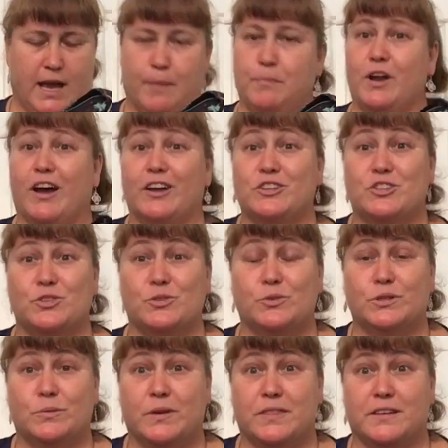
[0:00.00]
I'm not
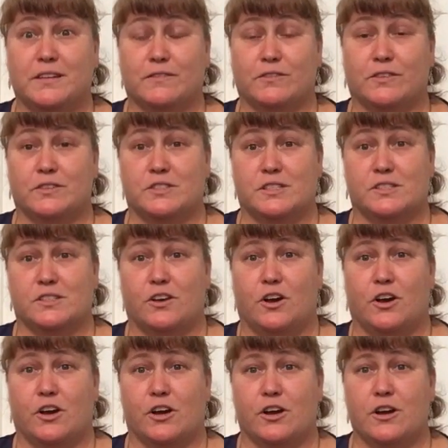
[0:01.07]
sure what the differences
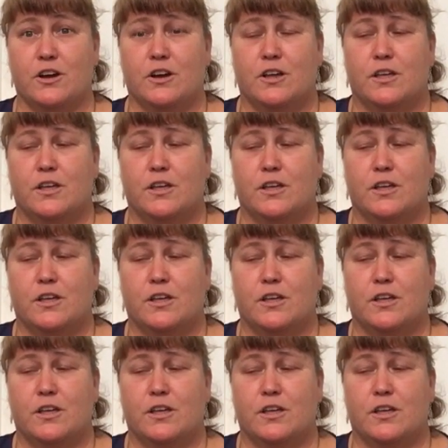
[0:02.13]
are